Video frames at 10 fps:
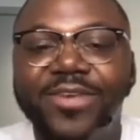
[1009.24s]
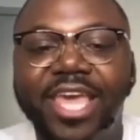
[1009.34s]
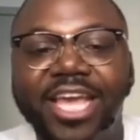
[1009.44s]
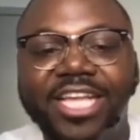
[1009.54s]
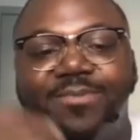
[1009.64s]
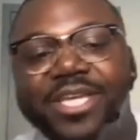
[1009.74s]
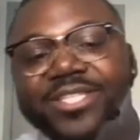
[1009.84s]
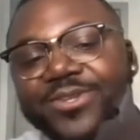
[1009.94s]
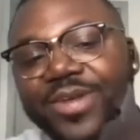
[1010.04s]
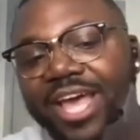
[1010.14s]
you can't
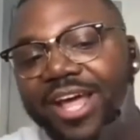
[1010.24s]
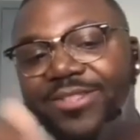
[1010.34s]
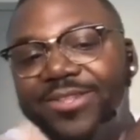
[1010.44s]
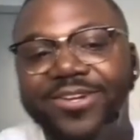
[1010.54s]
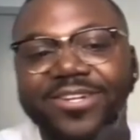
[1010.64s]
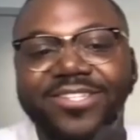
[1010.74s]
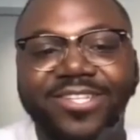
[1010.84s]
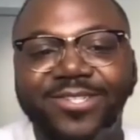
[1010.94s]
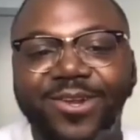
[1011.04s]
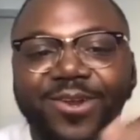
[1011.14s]
speak to your
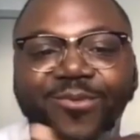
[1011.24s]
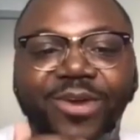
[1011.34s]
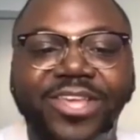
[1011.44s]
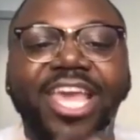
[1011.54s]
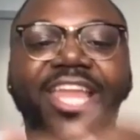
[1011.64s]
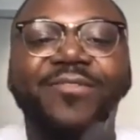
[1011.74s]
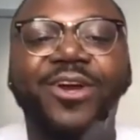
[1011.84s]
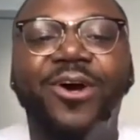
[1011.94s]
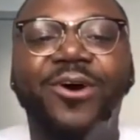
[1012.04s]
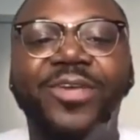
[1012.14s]
elders a certain way. You can't
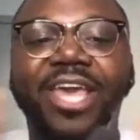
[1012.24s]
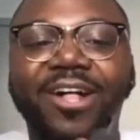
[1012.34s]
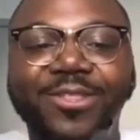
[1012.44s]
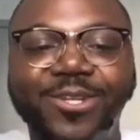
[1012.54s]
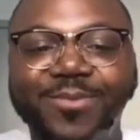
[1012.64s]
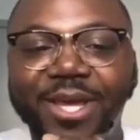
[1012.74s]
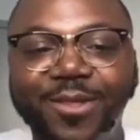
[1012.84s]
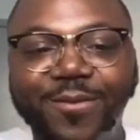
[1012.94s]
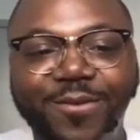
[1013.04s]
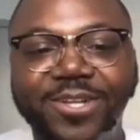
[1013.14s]
even call your elders by
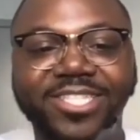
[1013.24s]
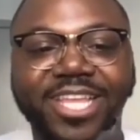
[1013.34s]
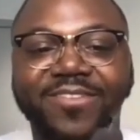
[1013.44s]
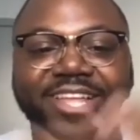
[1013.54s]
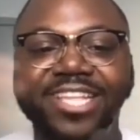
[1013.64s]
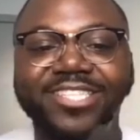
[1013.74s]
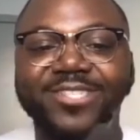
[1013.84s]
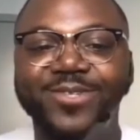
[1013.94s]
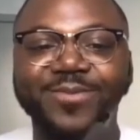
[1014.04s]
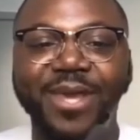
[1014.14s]
their first name. Like that's
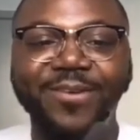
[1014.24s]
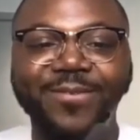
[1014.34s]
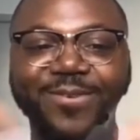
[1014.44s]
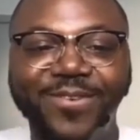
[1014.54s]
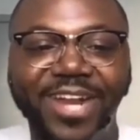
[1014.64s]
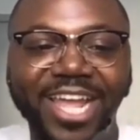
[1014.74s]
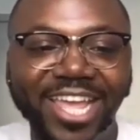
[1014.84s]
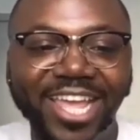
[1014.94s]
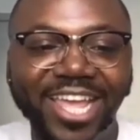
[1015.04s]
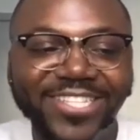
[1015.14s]
disrespectful, right?
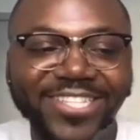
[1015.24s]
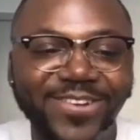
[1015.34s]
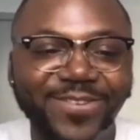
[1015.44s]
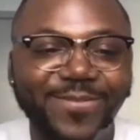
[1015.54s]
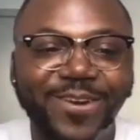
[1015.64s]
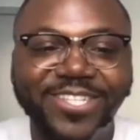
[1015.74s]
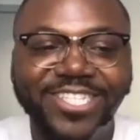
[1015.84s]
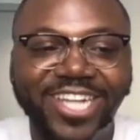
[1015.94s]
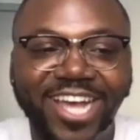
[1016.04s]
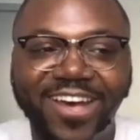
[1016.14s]
So
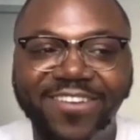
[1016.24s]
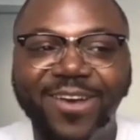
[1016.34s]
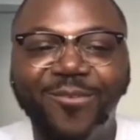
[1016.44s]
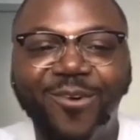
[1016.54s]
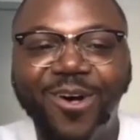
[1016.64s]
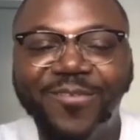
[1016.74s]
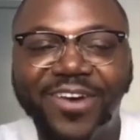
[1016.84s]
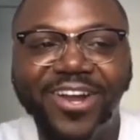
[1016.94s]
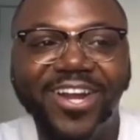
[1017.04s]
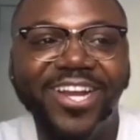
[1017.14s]
first job at
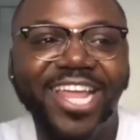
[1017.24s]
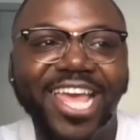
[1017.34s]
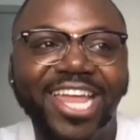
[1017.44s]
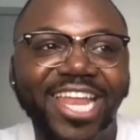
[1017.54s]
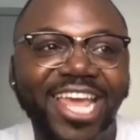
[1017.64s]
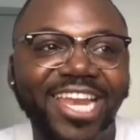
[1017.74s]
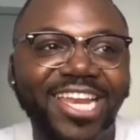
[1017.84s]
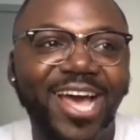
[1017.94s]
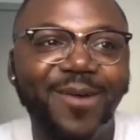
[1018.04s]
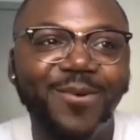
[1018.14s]
Walmart, and, and,
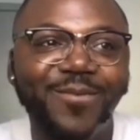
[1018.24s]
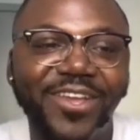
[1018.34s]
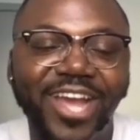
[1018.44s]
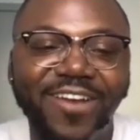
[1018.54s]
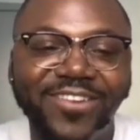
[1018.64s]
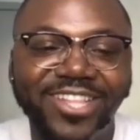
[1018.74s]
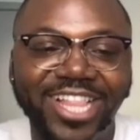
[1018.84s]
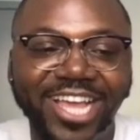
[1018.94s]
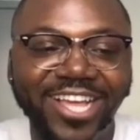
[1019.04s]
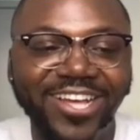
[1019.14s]
I'm over here having to
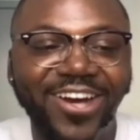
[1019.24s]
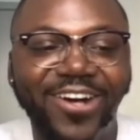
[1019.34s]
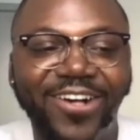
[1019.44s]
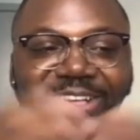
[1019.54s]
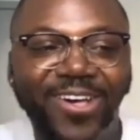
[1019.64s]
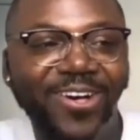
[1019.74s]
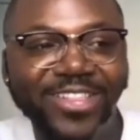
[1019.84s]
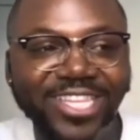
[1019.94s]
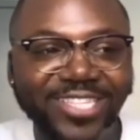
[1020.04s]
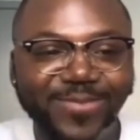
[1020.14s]
like call
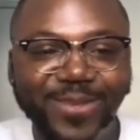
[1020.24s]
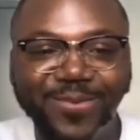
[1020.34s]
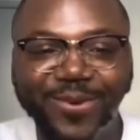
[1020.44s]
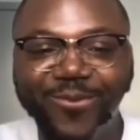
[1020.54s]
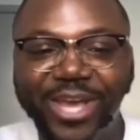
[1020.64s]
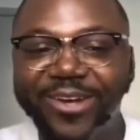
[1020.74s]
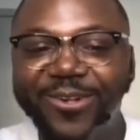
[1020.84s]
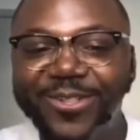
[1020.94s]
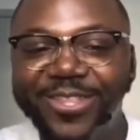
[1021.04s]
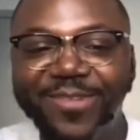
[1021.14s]
all these people way
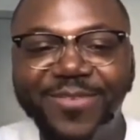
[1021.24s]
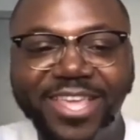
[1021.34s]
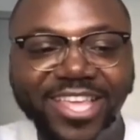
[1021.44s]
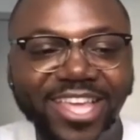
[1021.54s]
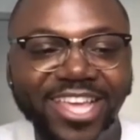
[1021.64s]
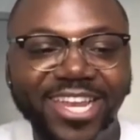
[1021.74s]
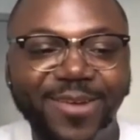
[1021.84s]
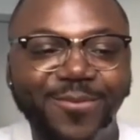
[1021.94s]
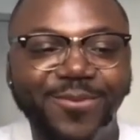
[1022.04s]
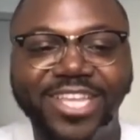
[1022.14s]
older than me.
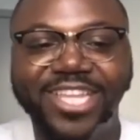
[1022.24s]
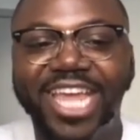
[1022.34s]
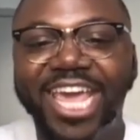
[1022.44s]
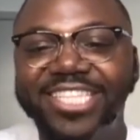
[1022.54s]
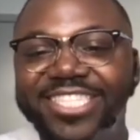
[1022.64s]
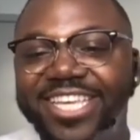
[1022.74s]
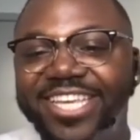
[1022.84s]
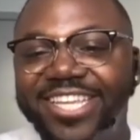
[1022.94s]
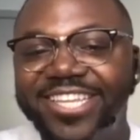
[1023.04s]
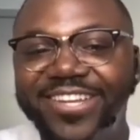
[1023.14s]
I'm a freaking
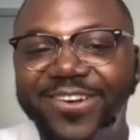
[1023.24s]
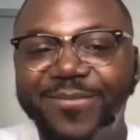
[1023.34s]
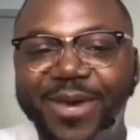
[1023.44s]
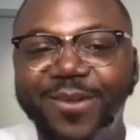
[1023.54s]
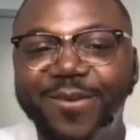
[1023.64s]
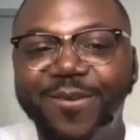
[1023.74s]
18, you know, by